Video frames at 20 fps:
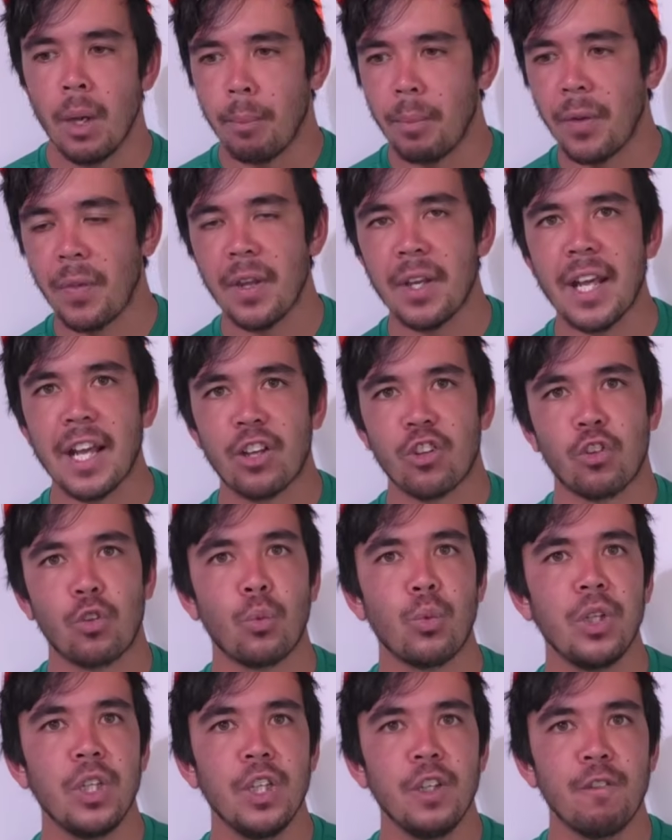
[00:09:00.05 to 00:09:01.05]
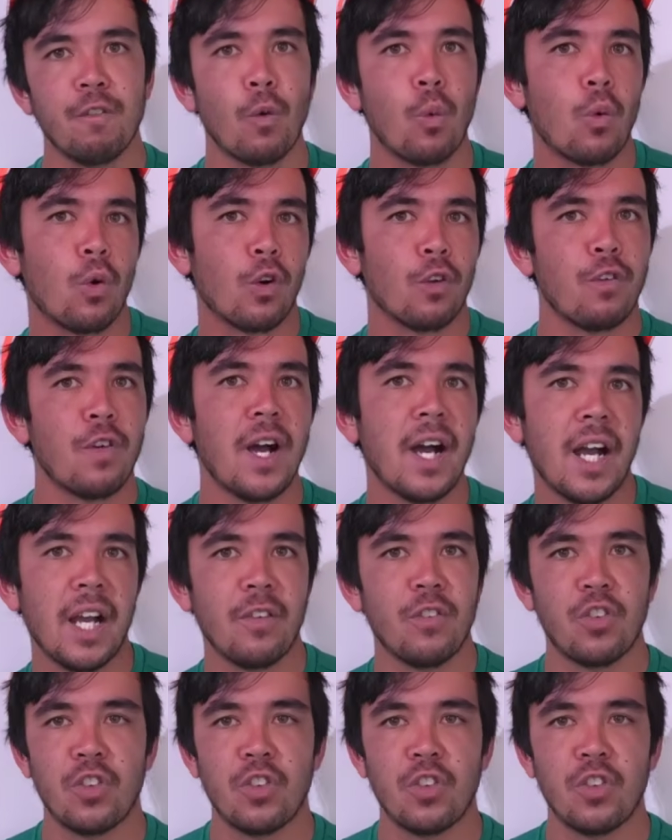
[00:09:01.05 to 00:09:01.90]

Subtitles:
but the next 3, 4, 5,